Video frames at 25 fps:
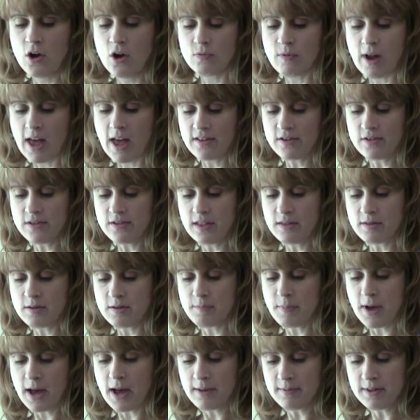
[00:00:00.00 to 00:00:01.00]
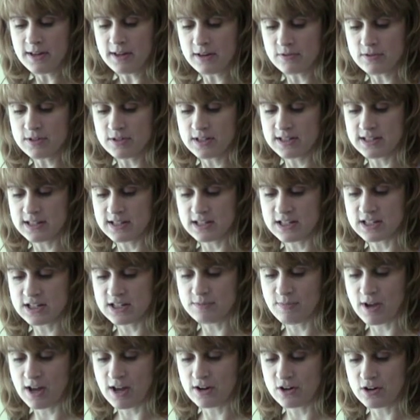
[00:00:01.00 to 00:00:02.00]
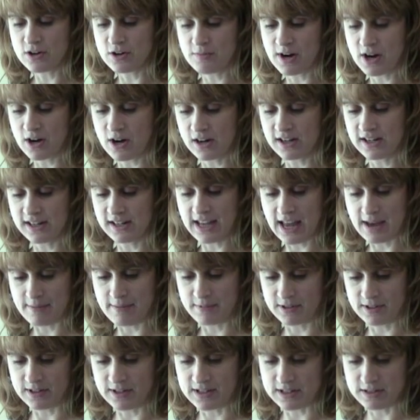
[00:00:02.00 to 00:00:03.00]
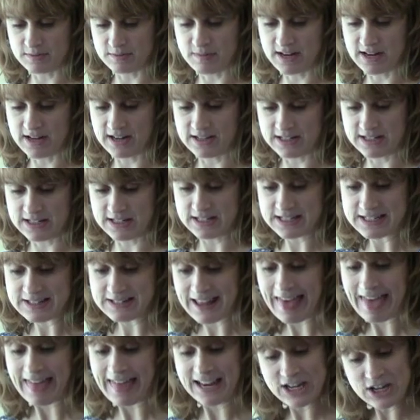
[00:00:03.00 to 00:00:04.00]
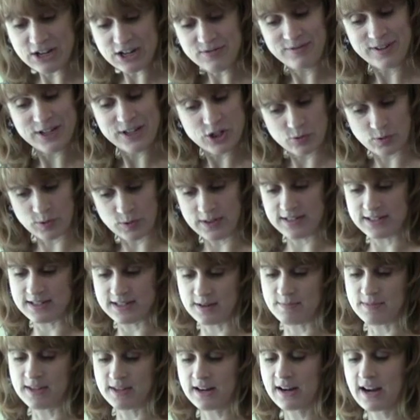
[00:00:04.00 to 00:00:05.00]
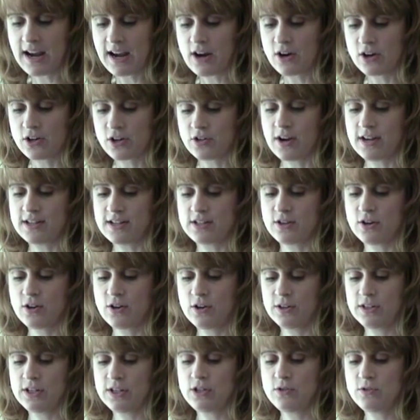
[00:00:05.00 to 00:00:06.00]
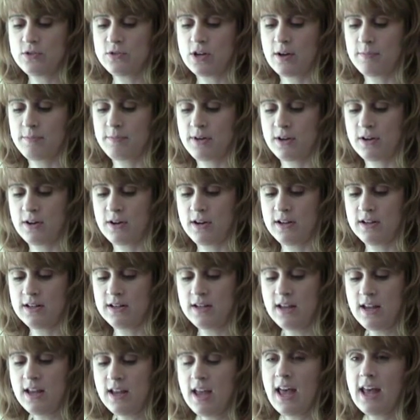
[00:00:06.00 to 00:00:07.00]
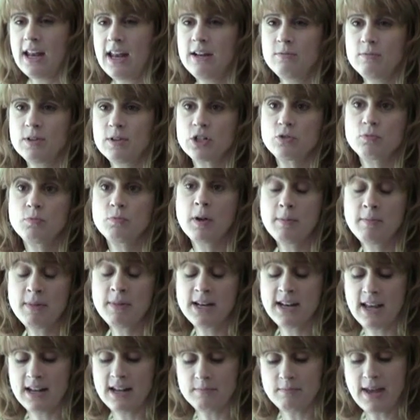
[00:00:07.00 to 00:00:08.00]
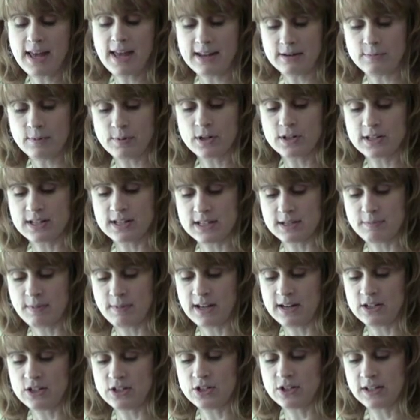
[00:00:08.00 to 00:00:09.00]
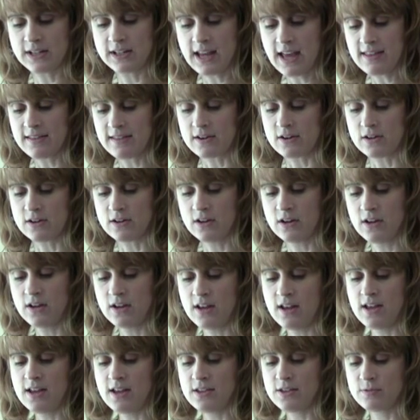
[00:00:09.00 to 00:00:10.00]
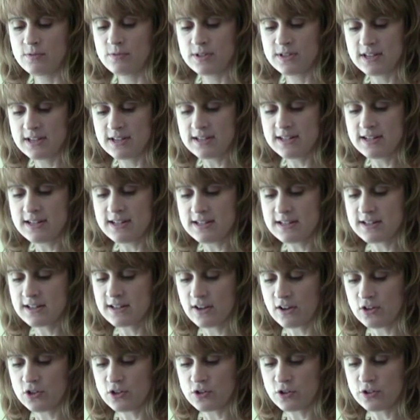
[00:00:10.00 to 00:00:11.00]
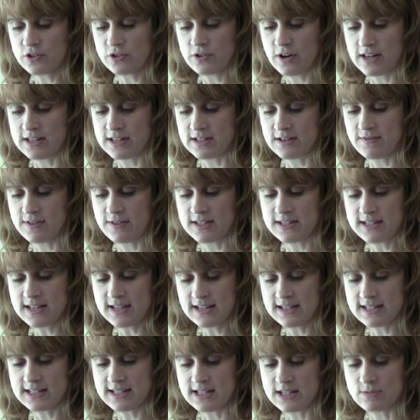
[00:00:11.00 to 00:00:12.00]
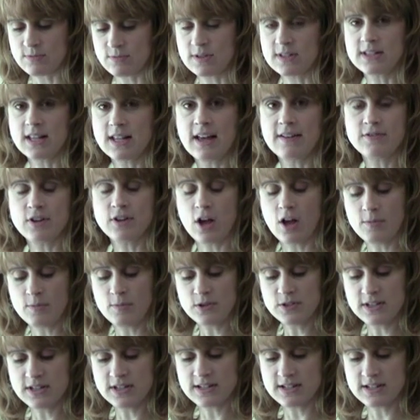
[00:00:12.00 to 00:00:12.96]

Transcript: Rather than the public resistance to modern American capitalism and individualism that characterized the early Utah period, and in which women and men participated together, the resistance to cultural trends of the 60s was left almost